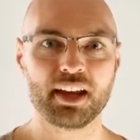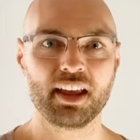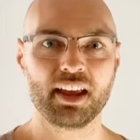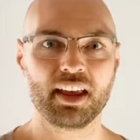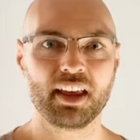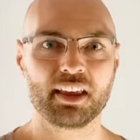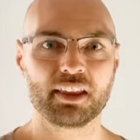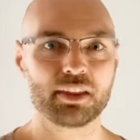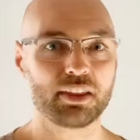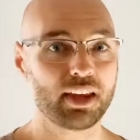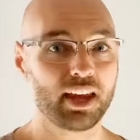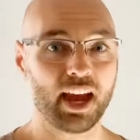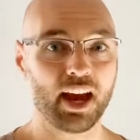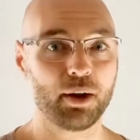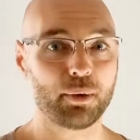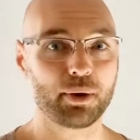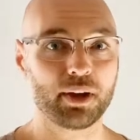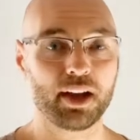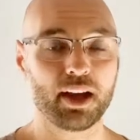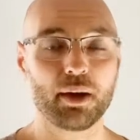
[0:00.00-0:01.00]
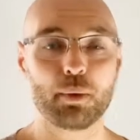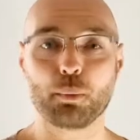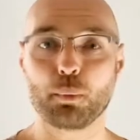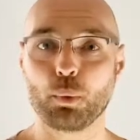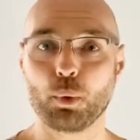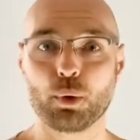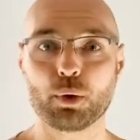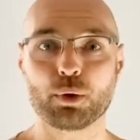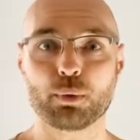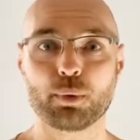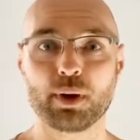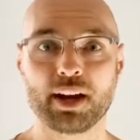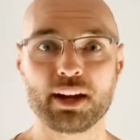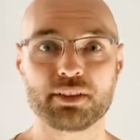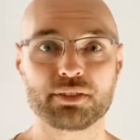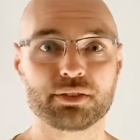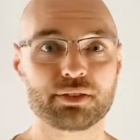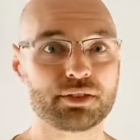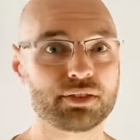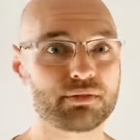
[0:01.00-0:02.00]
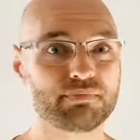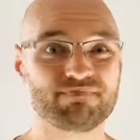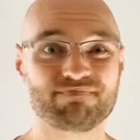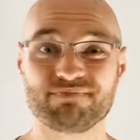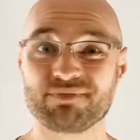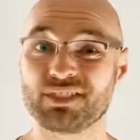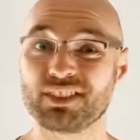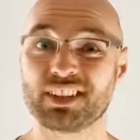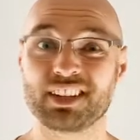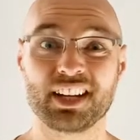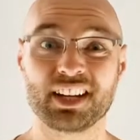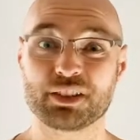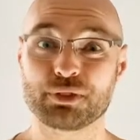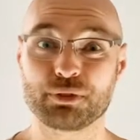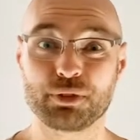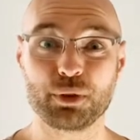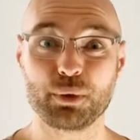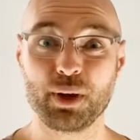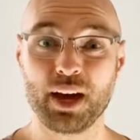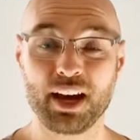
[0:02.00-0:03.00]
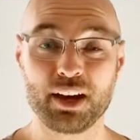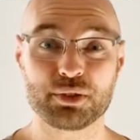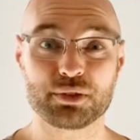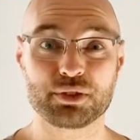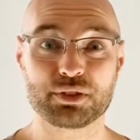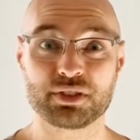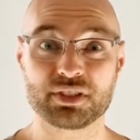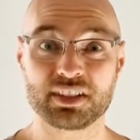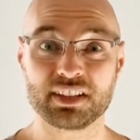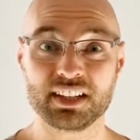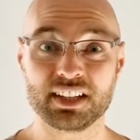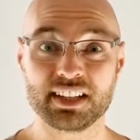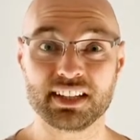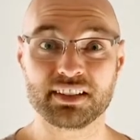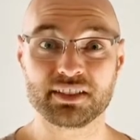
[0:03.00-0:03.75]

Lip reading: the area, walk around the next few houses at least.